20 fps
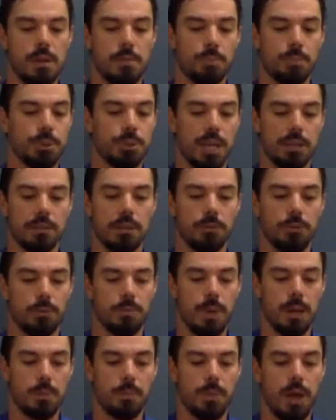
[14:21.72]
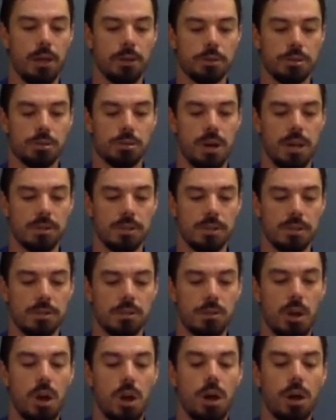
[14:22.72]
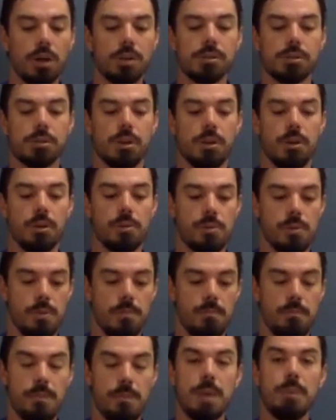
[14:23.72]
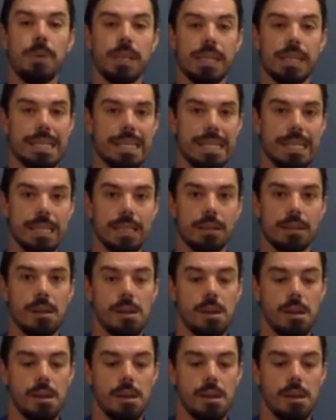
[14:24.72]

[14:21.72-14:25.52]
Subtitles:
protecting from metabolic stress, is also mimicking